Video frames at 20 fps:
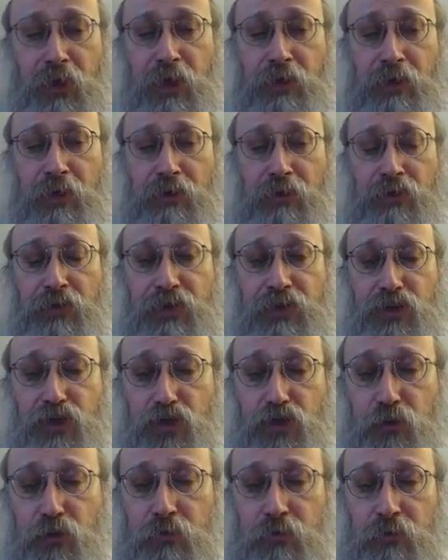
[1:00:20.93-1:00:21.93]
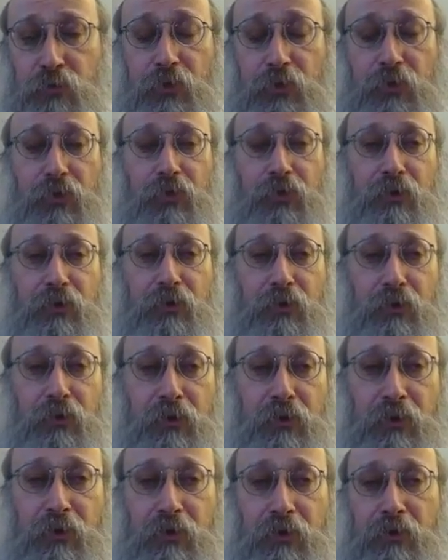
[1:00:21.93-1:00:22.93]
Yes, that's true.
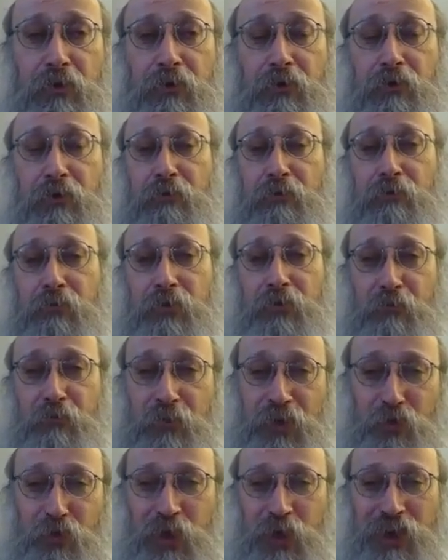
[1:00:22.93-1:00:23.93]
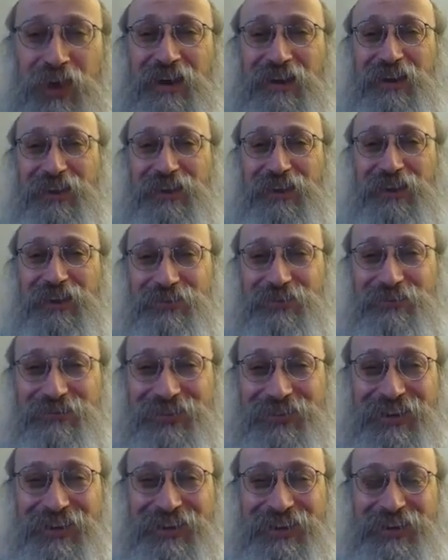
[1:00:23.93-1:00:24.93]
But we got it,
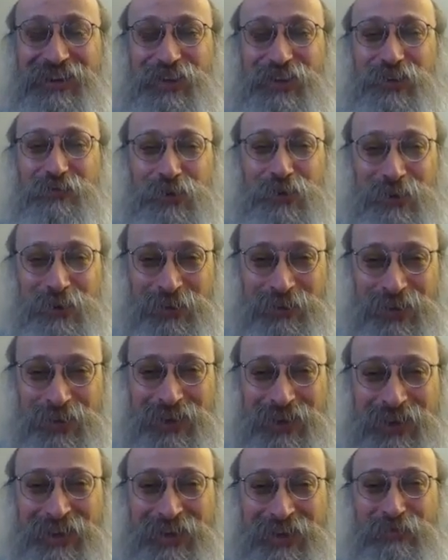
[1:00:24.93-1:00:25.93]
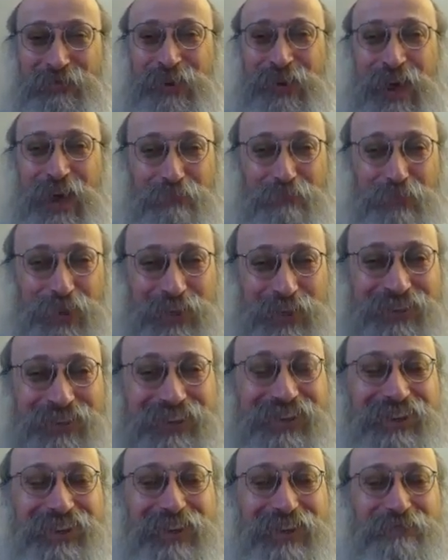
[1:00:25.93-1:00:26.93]
so we're happy.
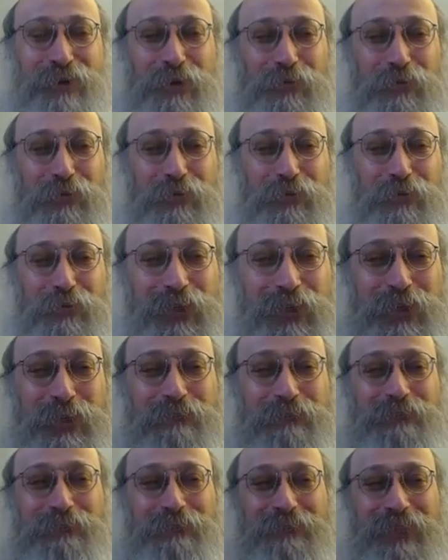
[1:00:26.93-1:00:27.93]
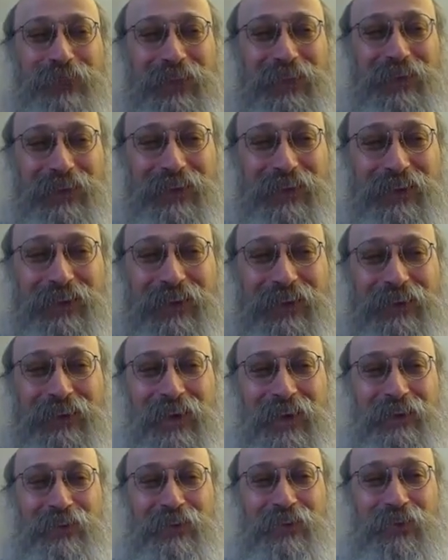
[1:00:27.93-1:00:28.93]
Baruch Hashem.
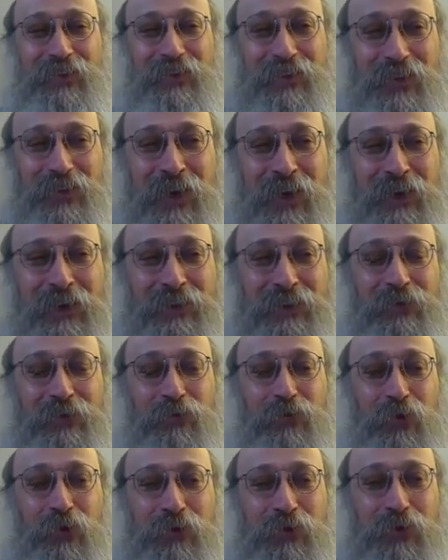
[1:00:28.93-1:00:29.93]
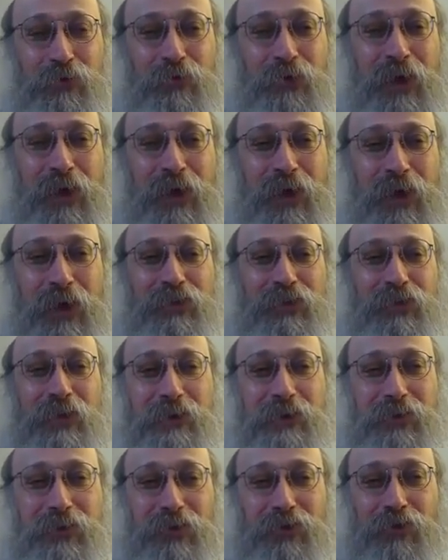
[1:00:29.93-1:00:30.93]
Yes, and Rosie, you're right.
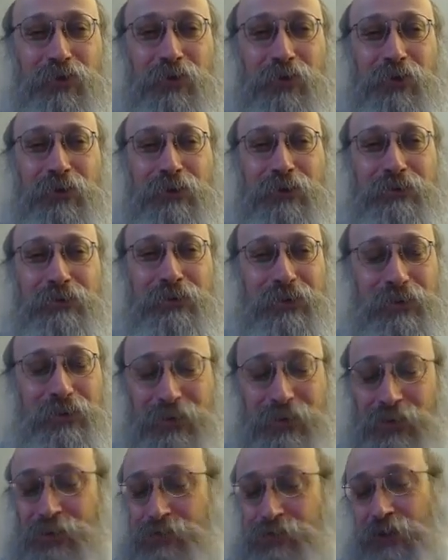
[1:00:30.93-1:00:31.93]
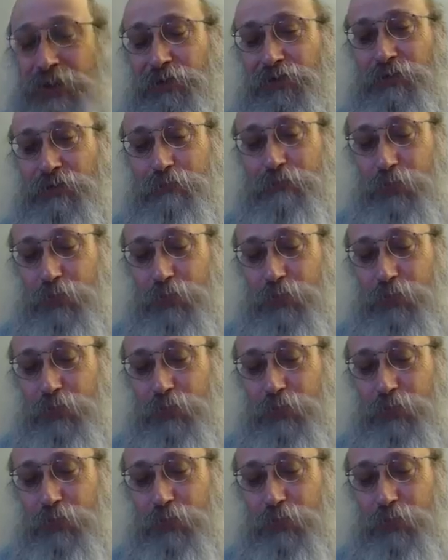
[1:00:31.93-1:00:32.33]
Studying Torah is very